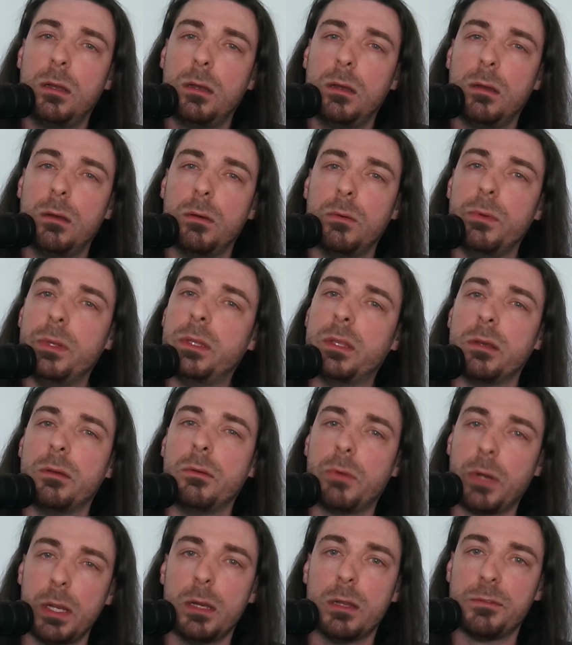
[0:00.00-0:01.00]
with a
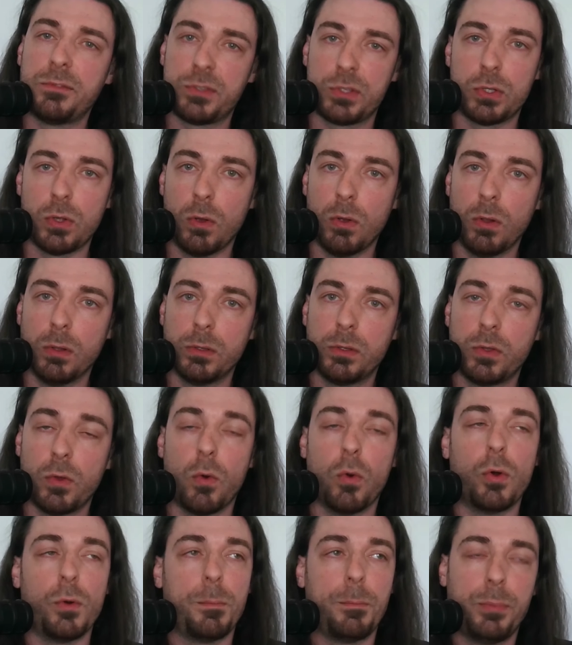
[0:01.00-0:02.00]
grain of salt,
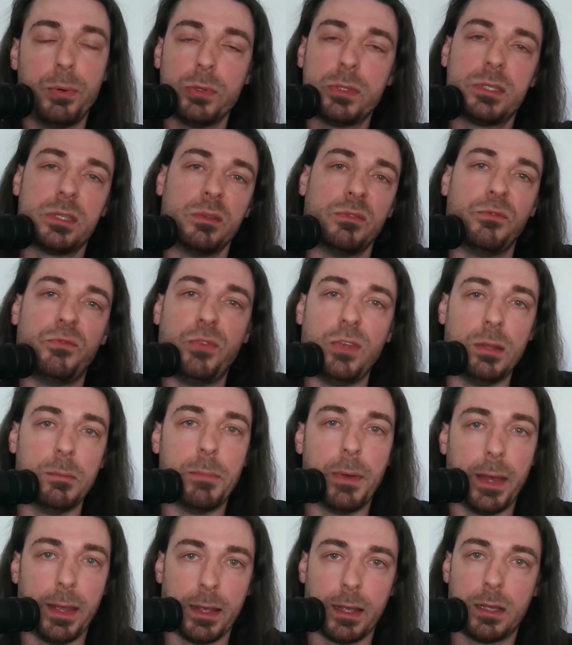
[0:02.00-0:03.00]
or put some
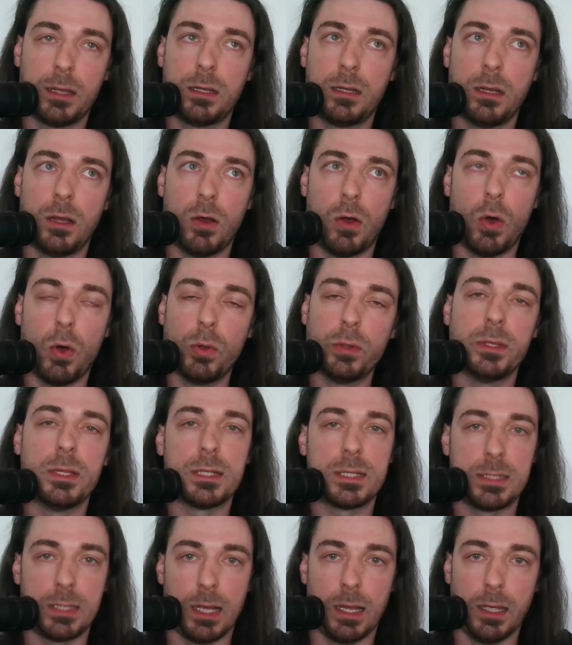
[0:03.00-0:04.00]
feedback on the
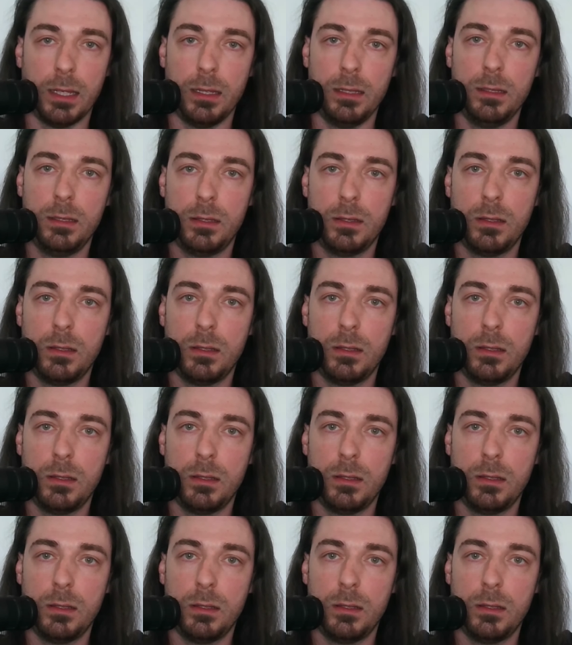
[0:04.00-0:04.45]
side